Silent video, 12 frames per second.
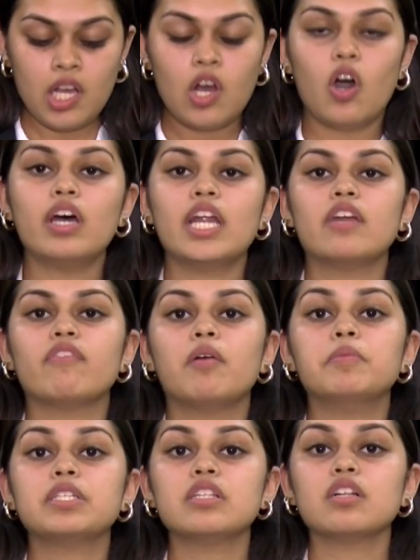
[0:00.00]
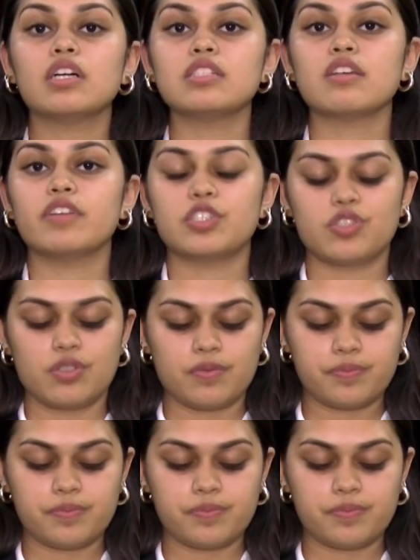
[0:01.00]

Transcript: or environmental conservation?